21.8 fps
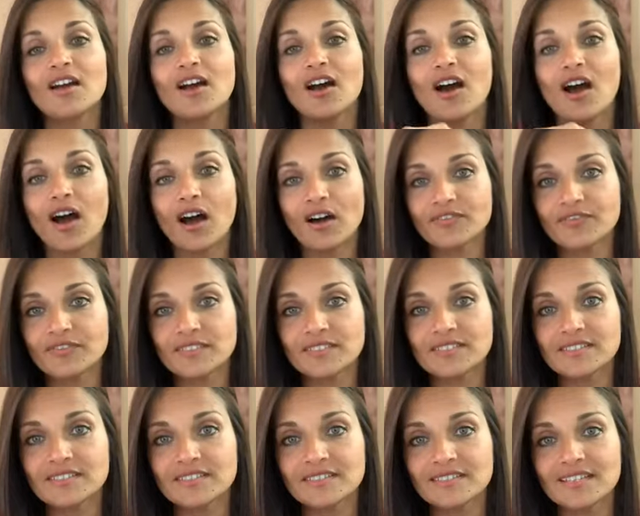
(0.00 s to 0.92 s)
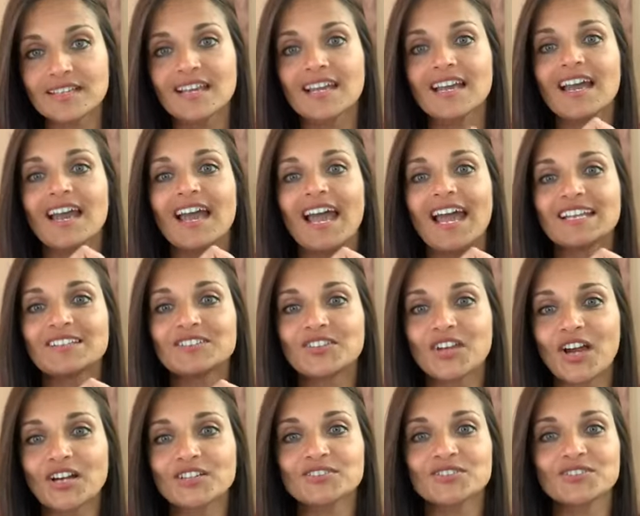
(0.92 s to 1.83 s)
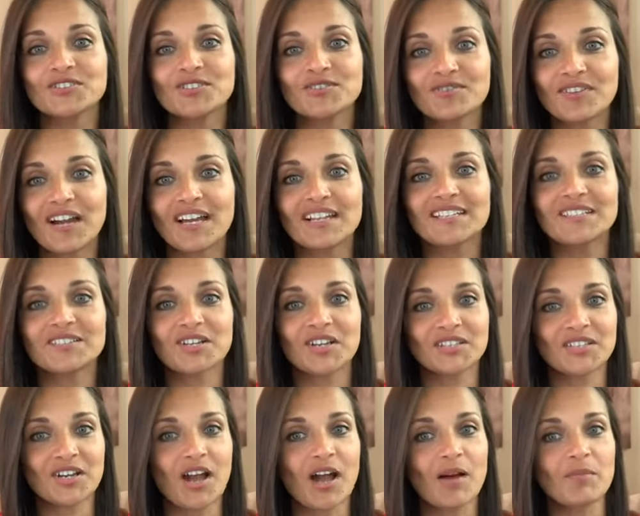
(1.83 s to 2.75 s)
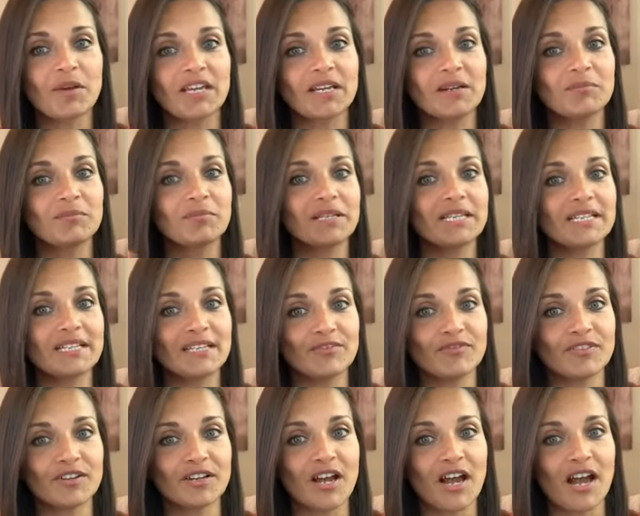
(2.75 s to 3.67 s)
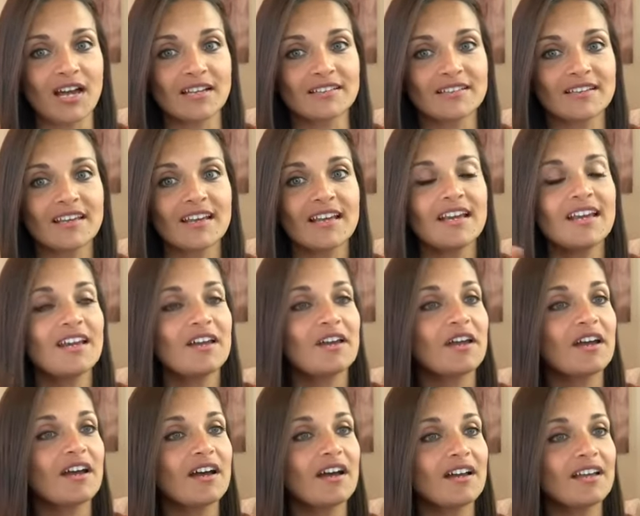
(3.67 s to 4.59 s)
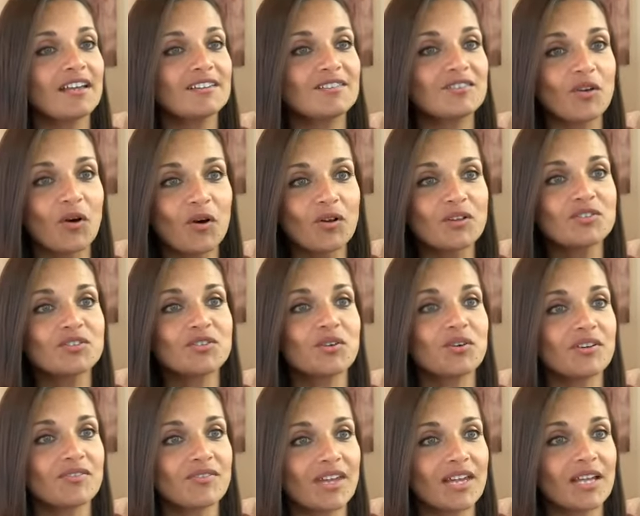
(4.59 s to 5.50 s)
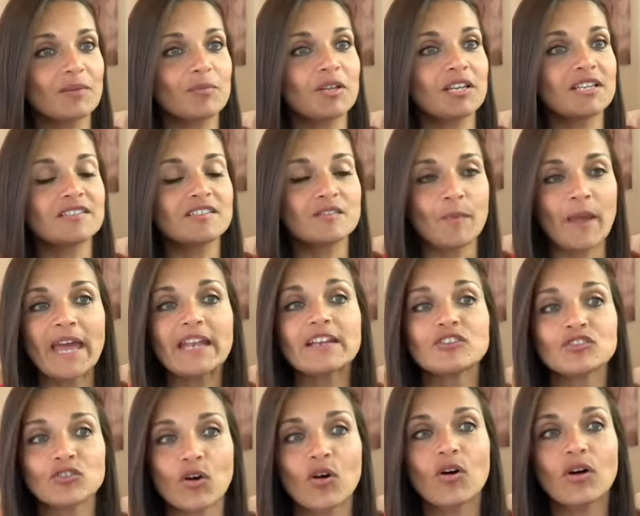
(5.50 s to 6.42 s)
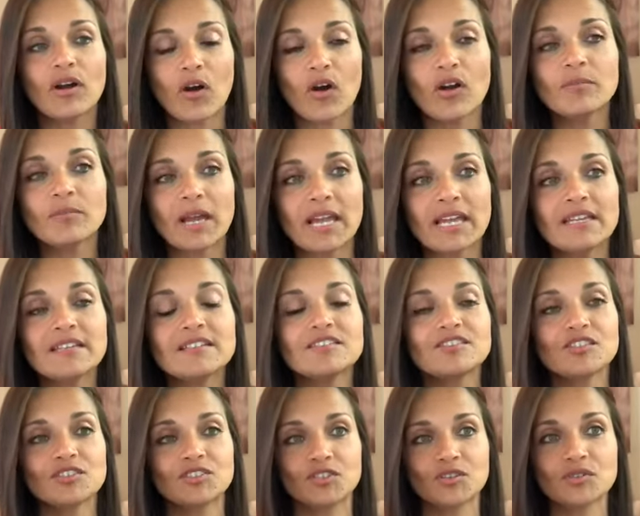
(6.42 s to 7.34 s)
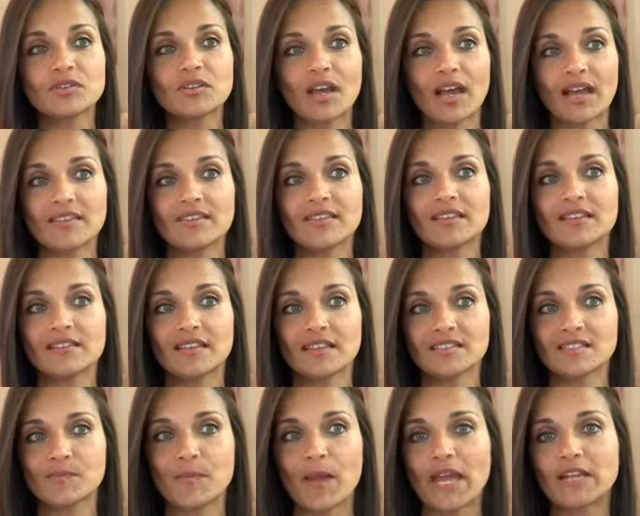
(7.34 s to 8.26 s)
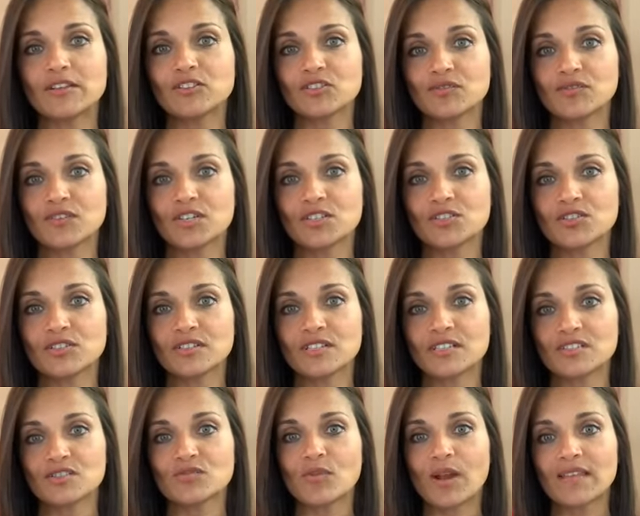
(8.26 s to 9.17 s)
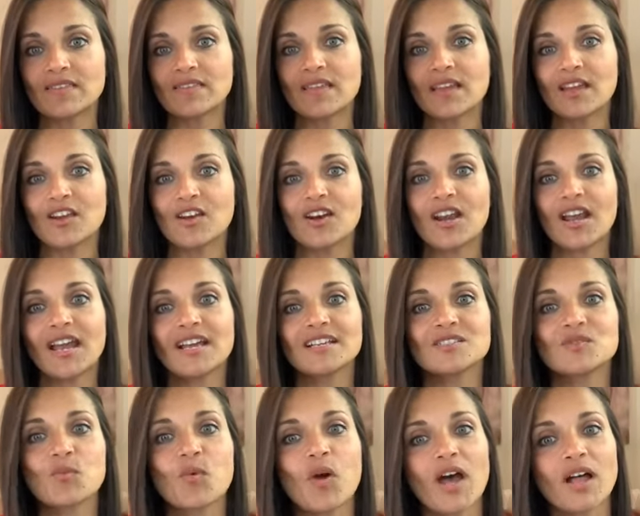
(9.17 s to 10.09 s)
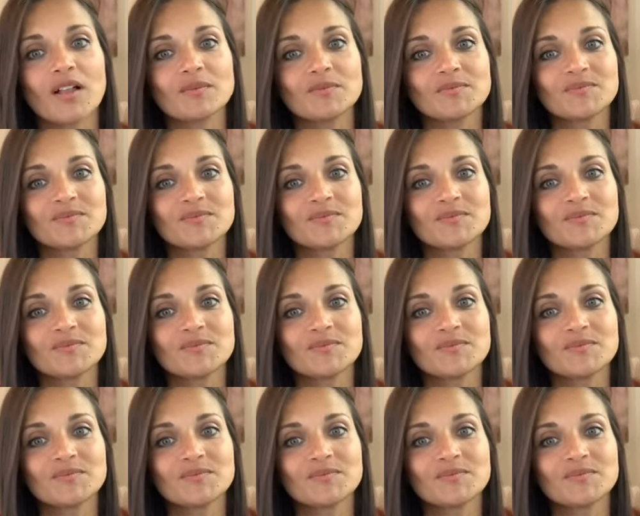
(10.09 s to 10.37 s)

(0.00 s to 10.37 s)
Office at drshefali.com. I completely forgot. Uh, it's also available in Spanish. Or on my institute, I think the Spanish version is right there as well.